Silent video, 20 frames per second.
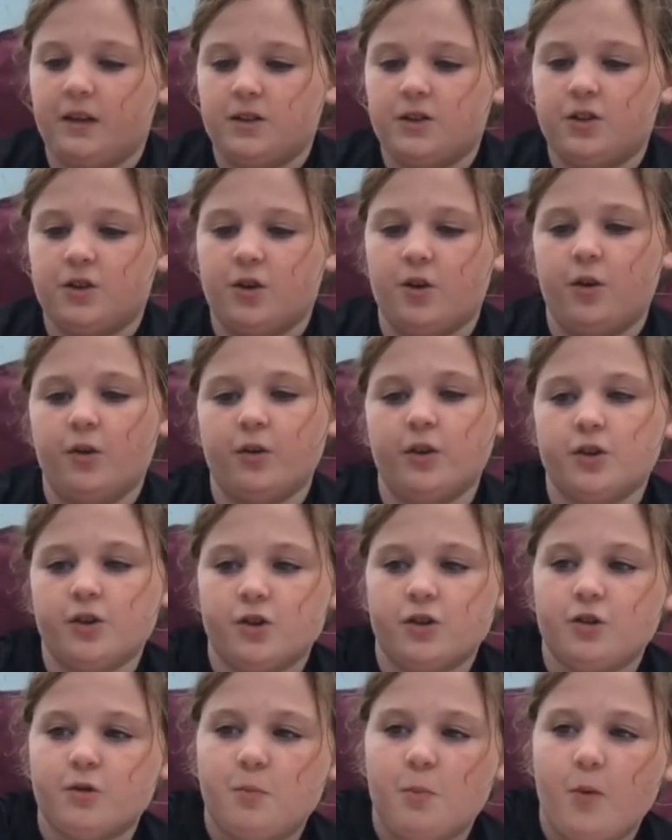so there's
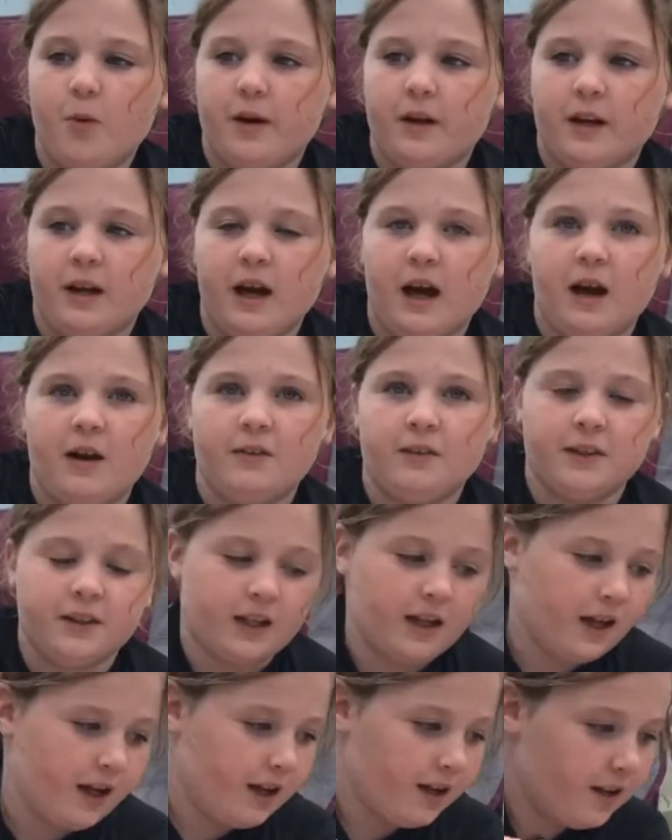no point in having
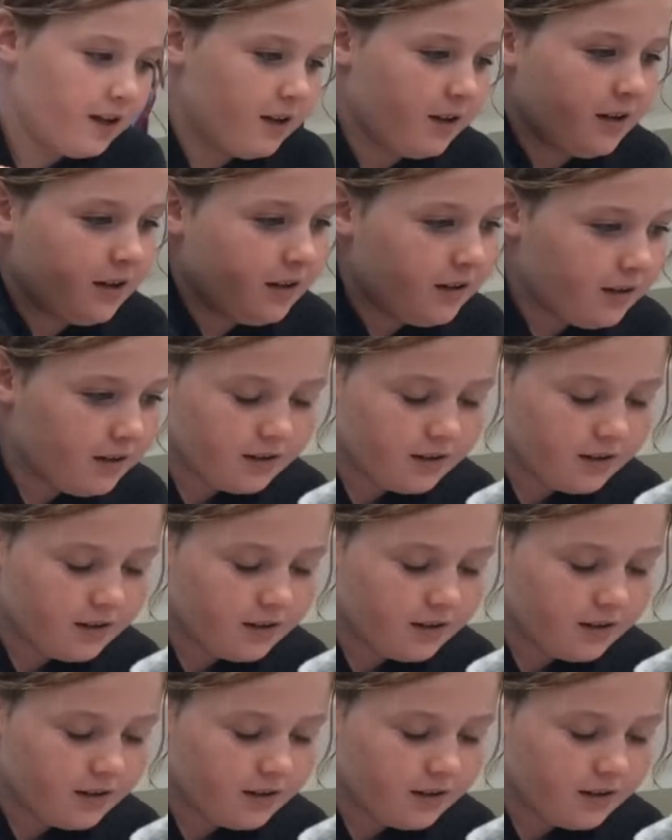that